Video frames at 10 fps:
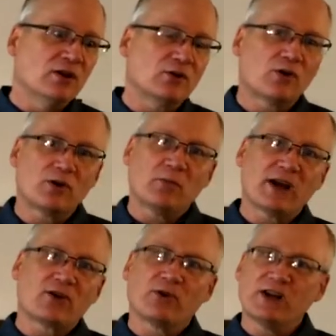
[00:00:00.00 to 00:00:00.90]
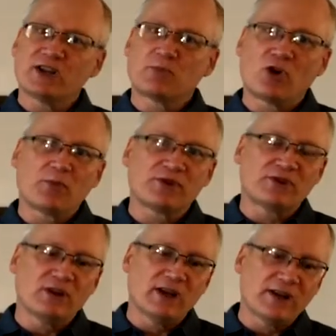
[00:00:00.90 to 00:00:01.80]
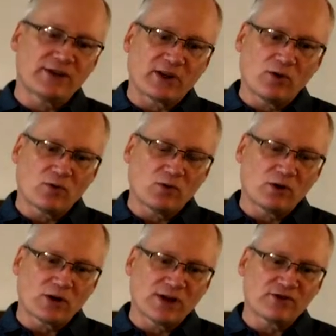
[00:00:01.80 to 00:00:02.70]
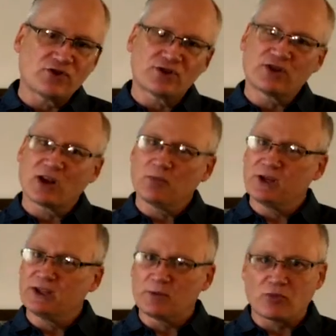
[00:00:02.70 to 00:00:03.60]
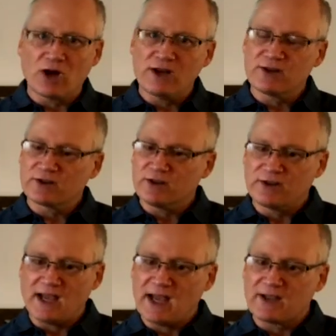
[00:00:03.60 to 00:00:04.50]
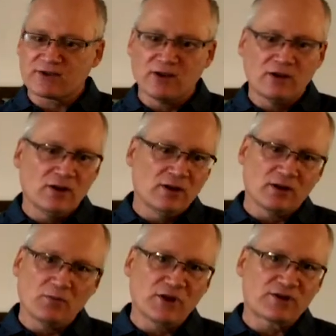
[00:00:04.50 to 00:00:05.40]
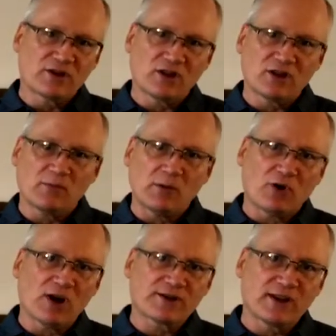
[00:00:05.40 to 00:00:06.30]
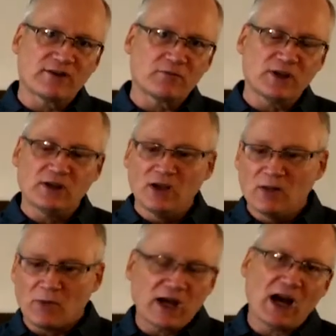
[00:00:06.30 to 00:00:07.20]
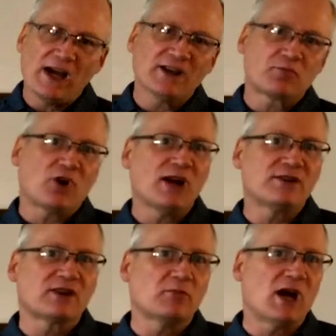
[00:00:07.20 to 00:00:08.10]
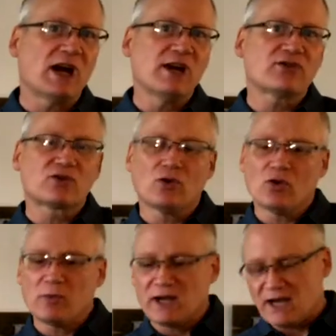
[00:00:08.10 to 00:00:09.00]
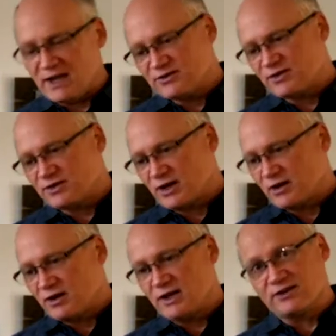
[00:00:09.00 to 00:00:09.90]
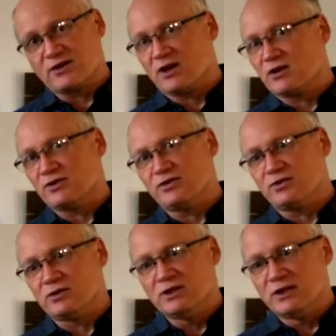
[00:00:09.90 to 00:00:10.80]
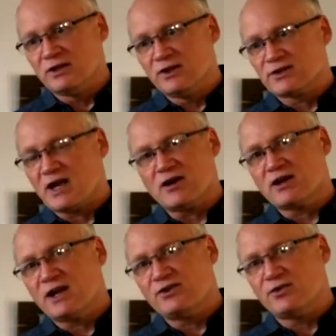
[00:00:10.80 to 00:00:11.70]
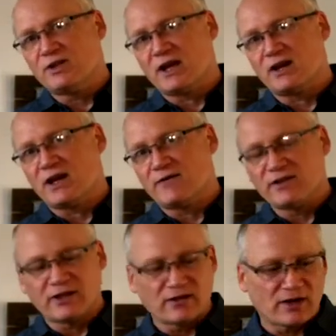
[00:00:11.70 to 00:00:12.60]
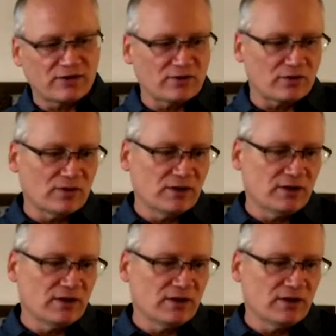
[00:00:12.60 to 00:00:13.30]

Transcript: Lord, my greatest purpose today as I go to work isn't just to complete the project, the task the mission that my boss gives me. My highest project, my highest goal, my highest desire today is to honor you. So, how can I do that in everything that I do?